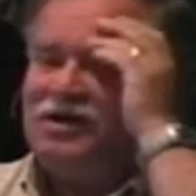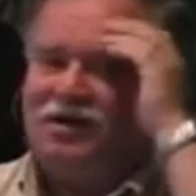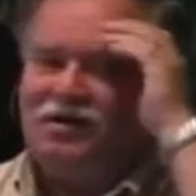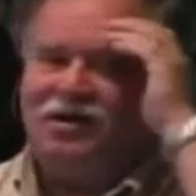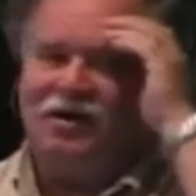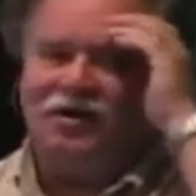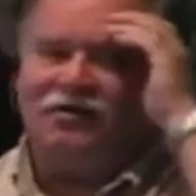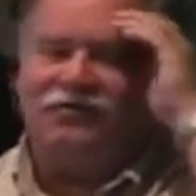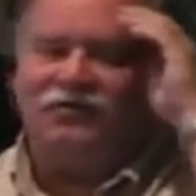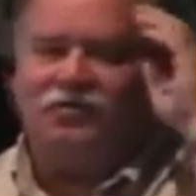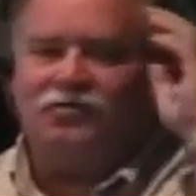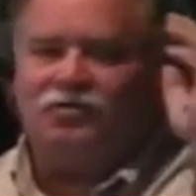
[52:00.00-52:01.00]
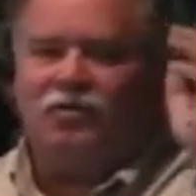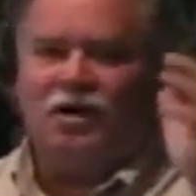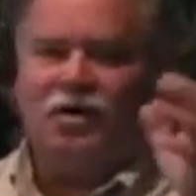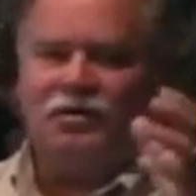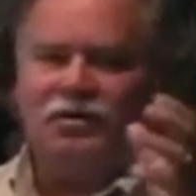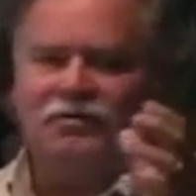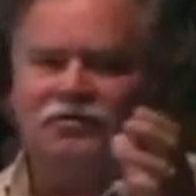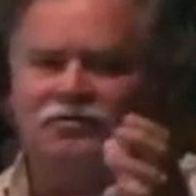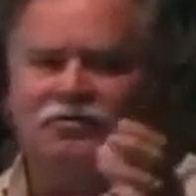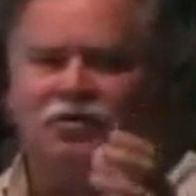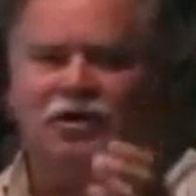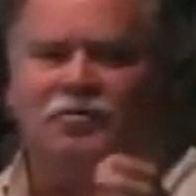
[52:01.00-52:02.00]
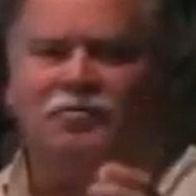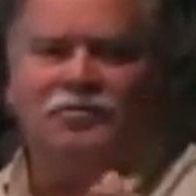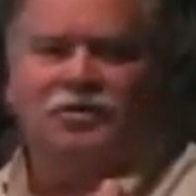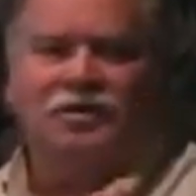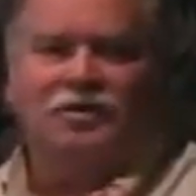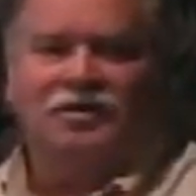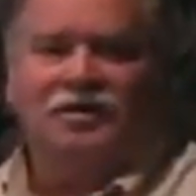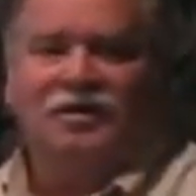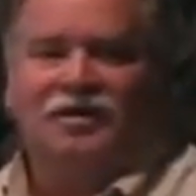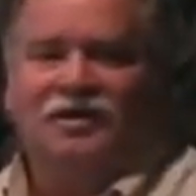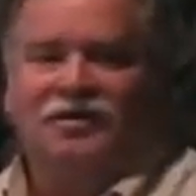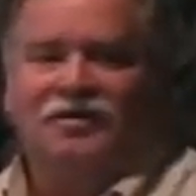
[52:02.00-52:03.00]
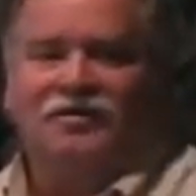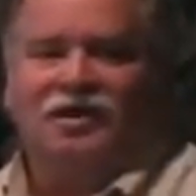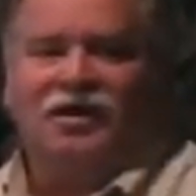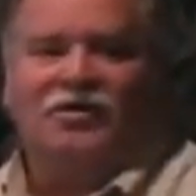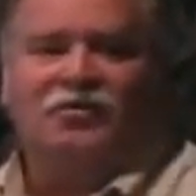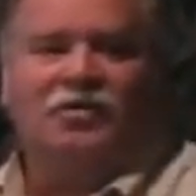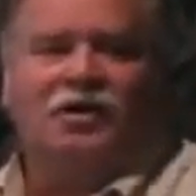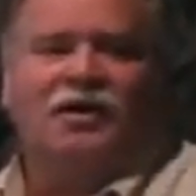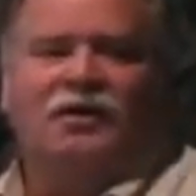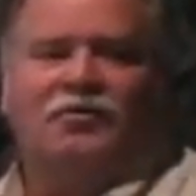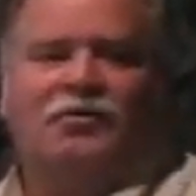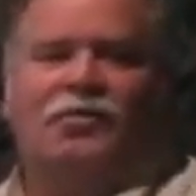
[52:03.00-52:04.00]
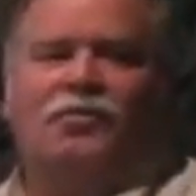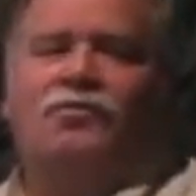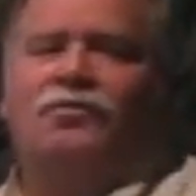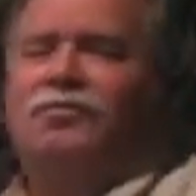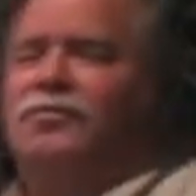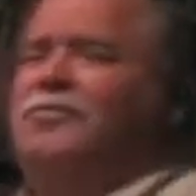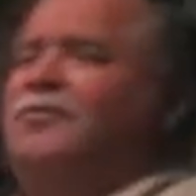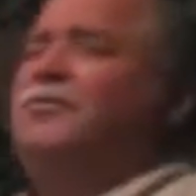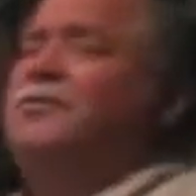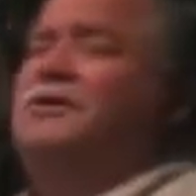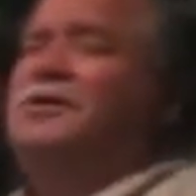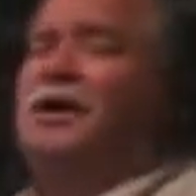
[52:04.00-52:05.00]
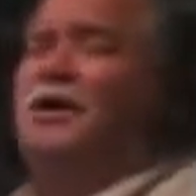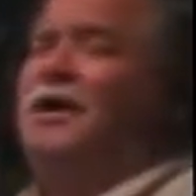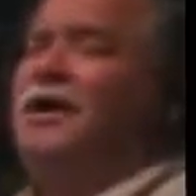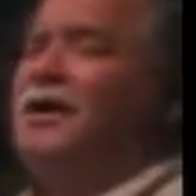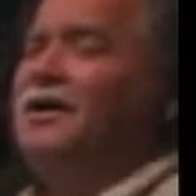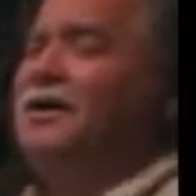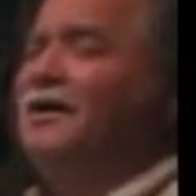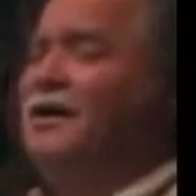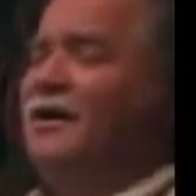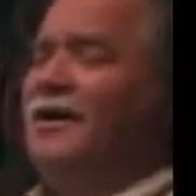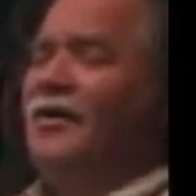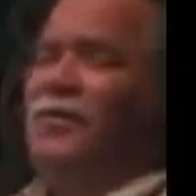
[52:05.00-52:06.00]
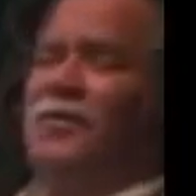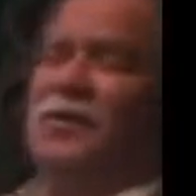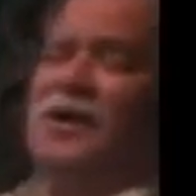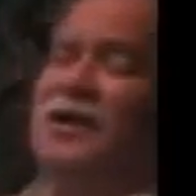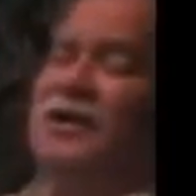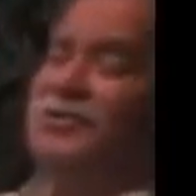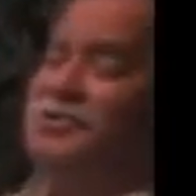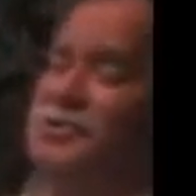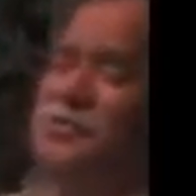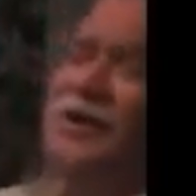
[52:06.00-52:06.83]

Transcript: And now I felt crowded and cramped. And I cried out, Oh, God, what am I going to do?